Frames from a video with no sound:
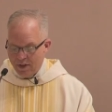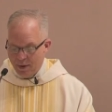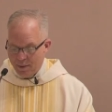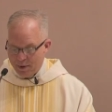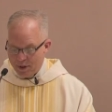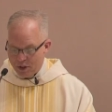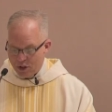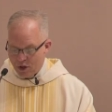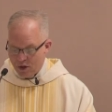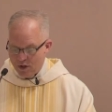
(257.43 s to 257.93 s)
they
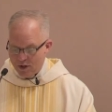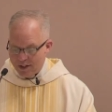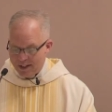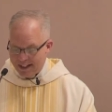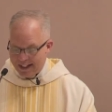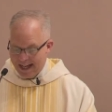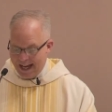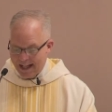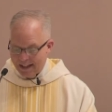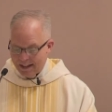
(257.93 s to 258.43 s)
returned
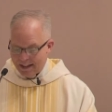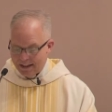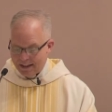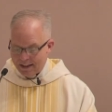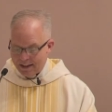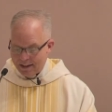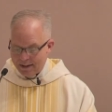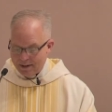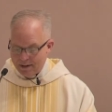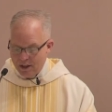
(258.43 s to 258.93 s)
to
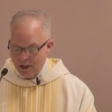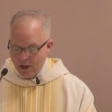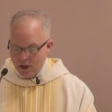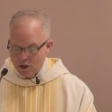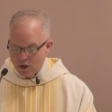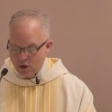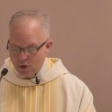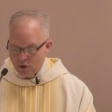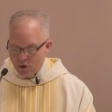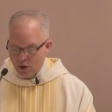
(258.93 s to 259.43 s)
Galilee,
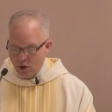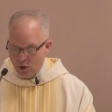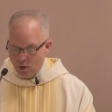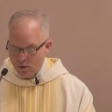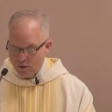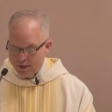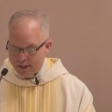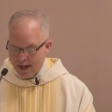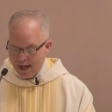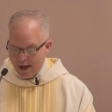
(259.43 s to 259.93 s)
to their
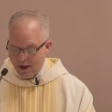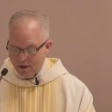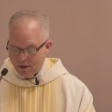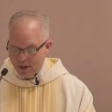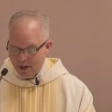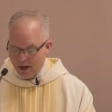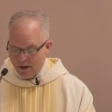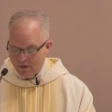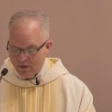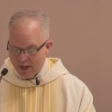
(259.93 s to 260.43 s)
own
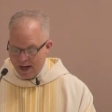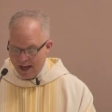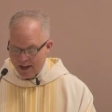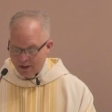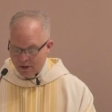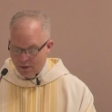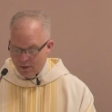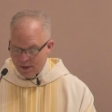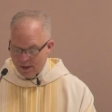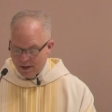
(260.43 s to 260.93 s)
town of
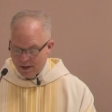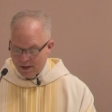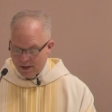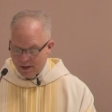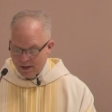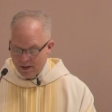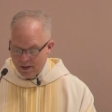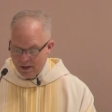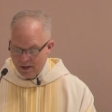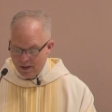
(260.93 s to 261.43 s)
Nazareth.
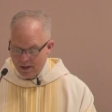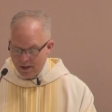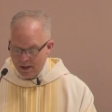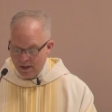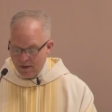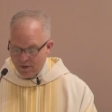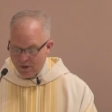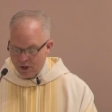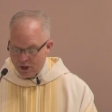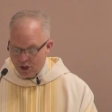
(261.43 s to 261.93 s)

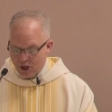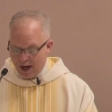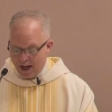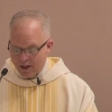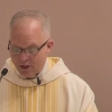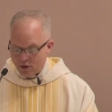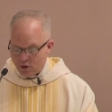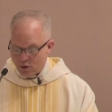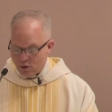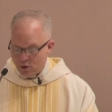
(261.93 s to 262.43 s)
The
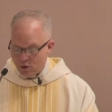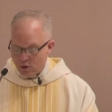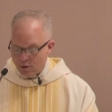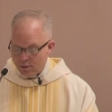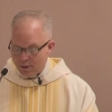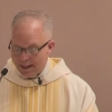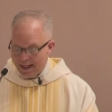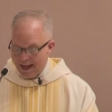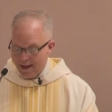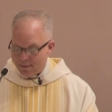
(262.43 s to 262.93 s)
child grew
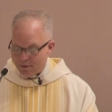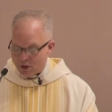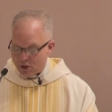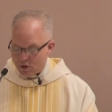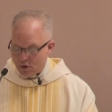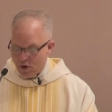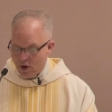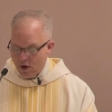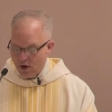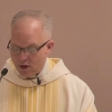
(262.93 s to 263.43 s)
and became
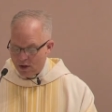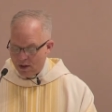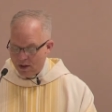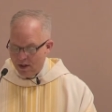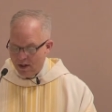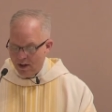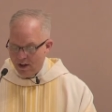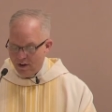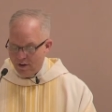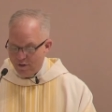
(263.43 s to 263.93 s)
strong,
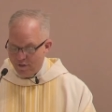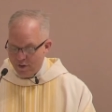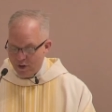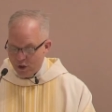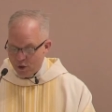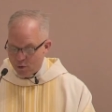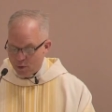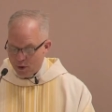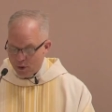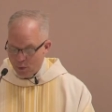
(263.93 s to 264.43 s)

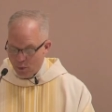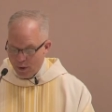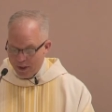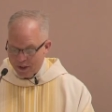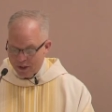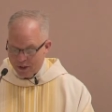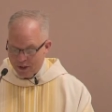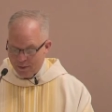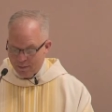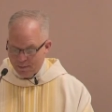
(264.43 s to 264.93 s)
filled with
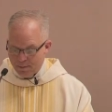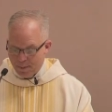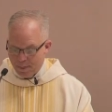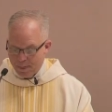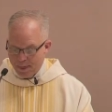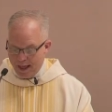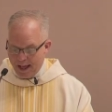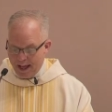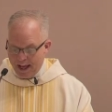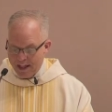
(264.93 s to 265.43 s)
wisdom,
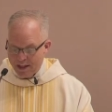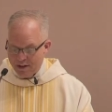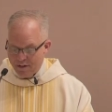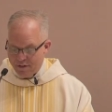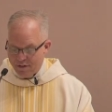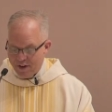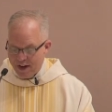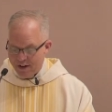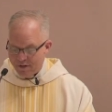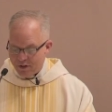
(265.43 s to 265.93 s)
and
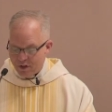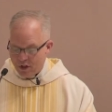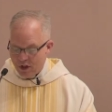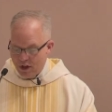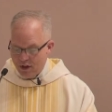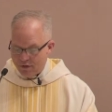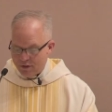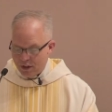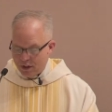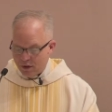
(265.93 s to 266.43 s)
the favor
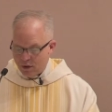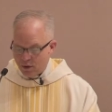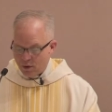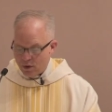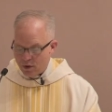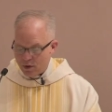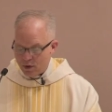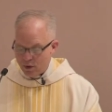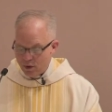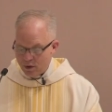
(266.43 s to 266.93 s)
of the
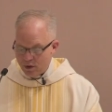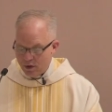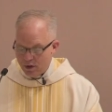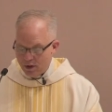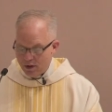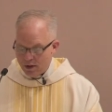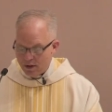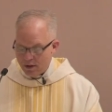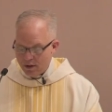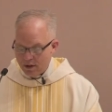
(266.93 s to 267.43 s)
Lord
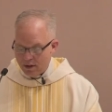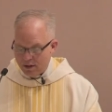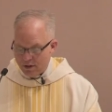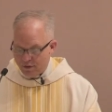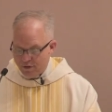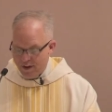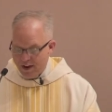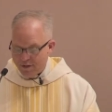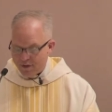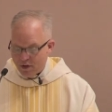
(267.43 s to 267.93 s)
and
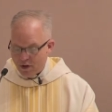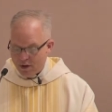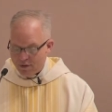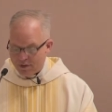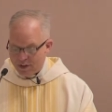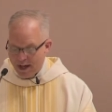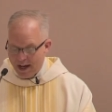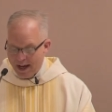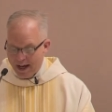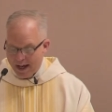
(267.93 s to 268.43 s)
the favor
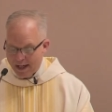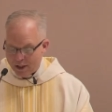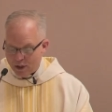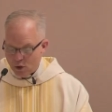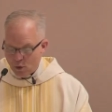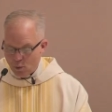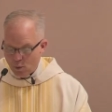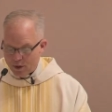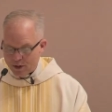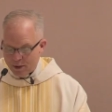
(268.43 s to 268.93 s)
of
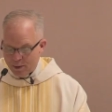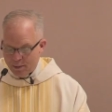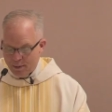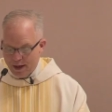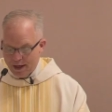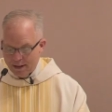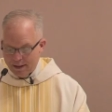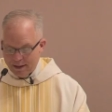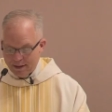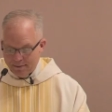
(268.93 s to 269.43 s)
God was
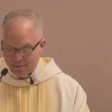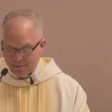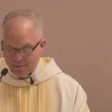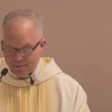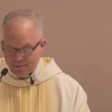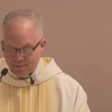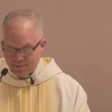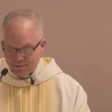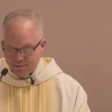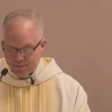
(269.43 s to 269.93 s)
upon him.
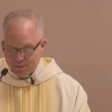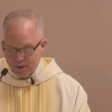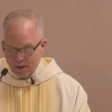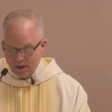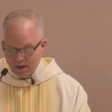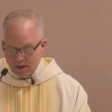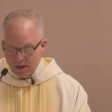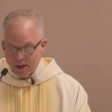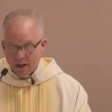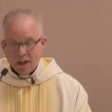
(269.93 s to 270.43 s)

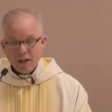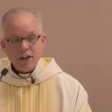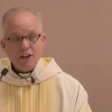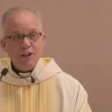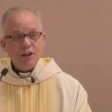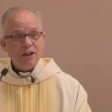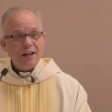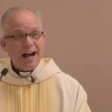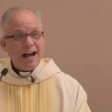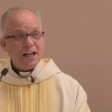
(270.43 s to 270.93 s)

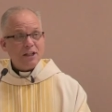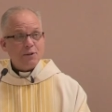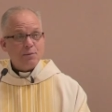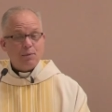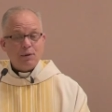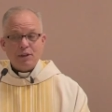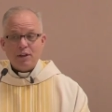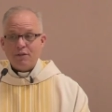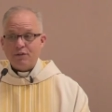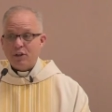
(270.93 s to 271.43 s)
The
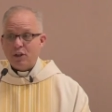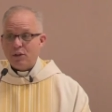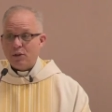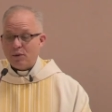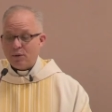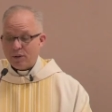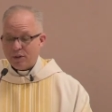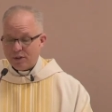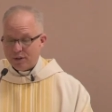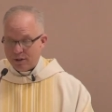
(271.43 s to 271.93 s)
gospel of the
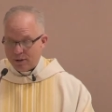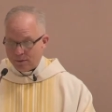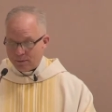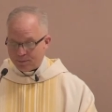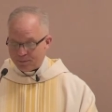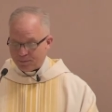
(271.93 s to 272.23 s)
Lord.